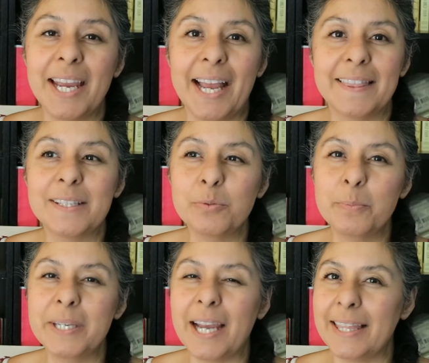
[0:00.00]
and this will
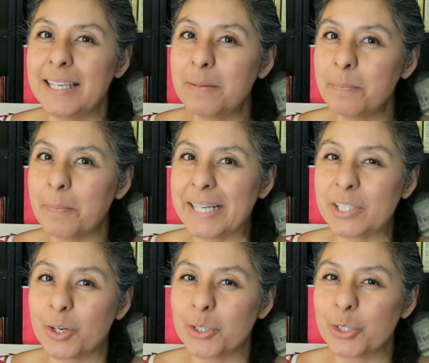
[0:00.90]
be, I think, my
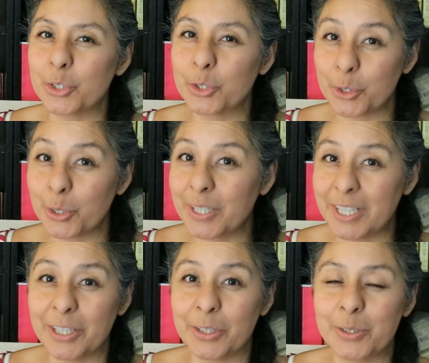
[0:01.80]
daughter's 3rd
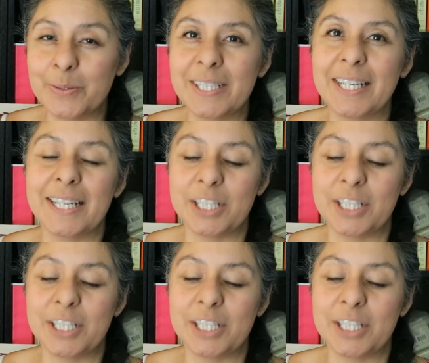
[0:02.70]
year using it,